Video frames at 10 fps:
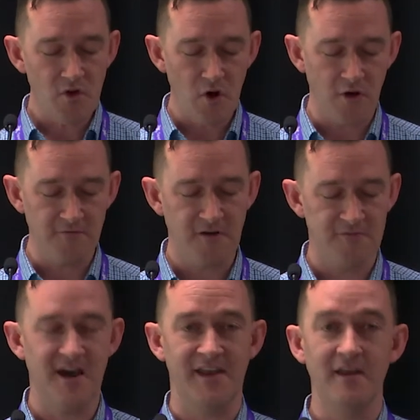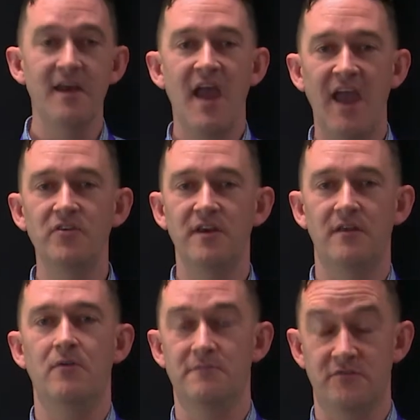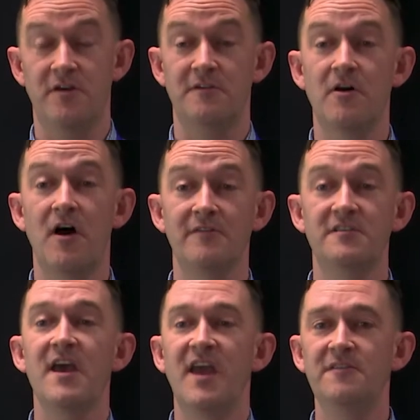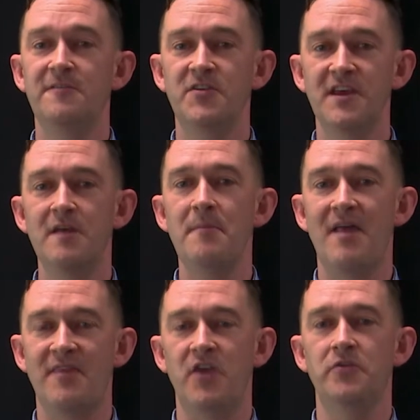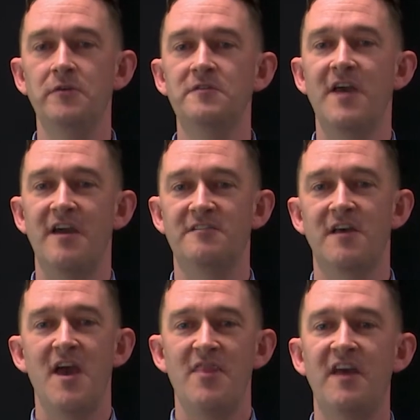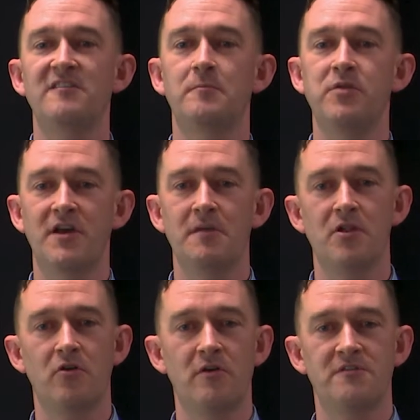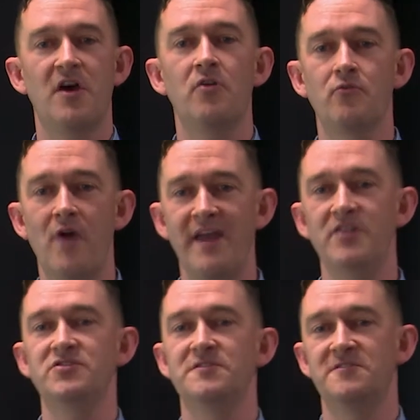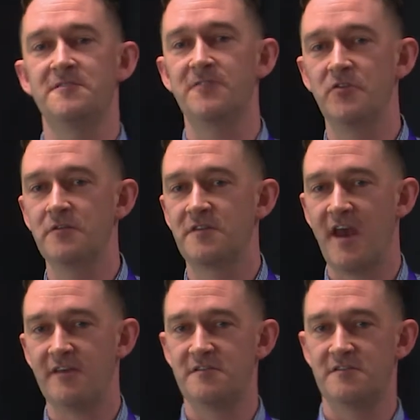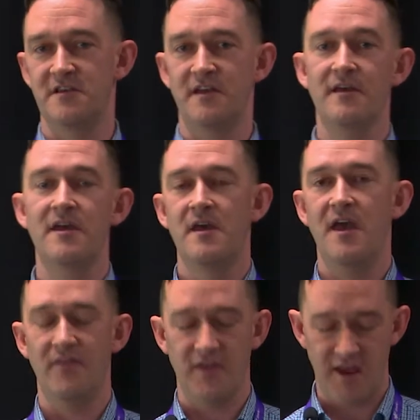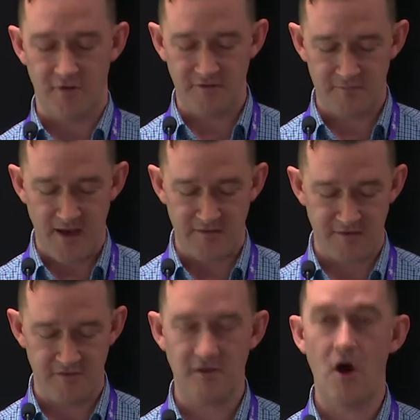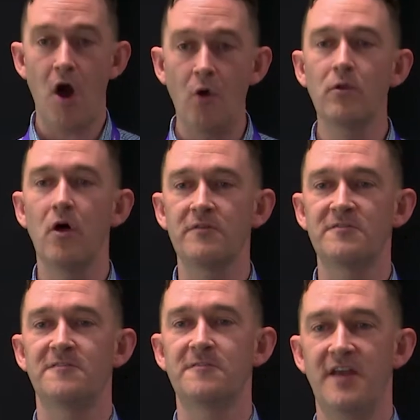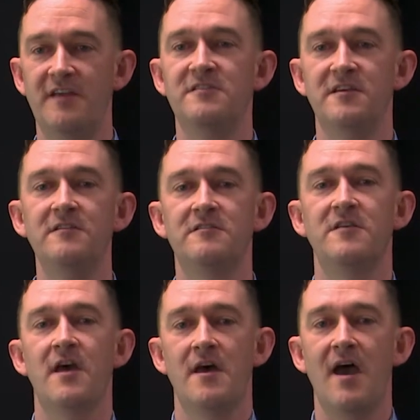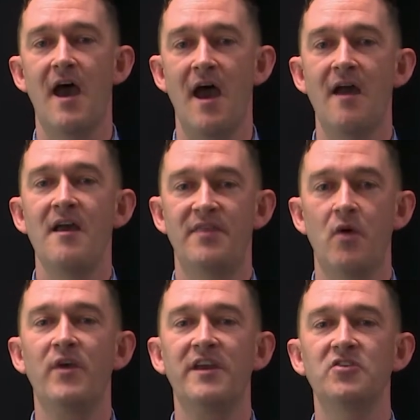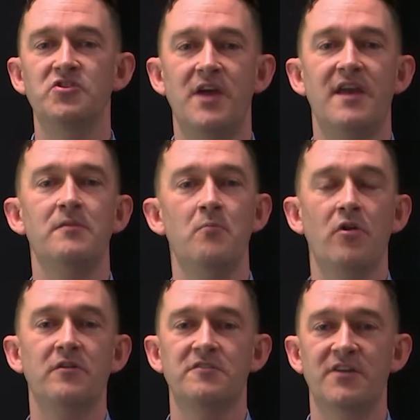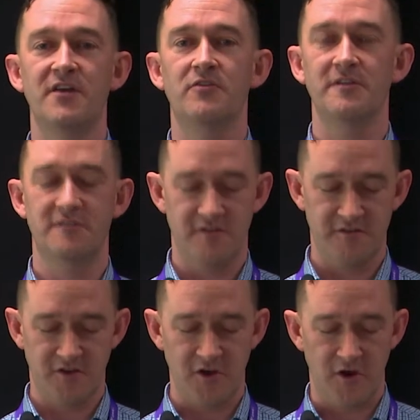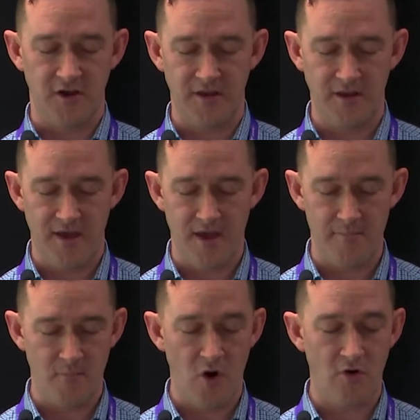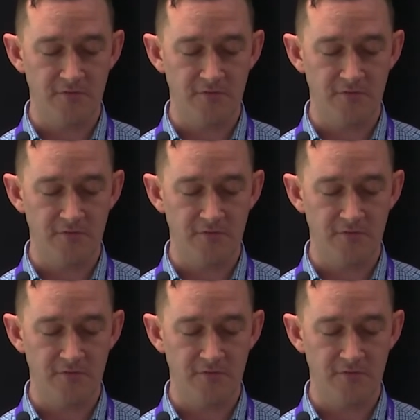of hives. And if you think about that use case, that's applicable across a range of different use cases in the agri space. So there's a whole lot of different assets that we can track and monitor and increase the security of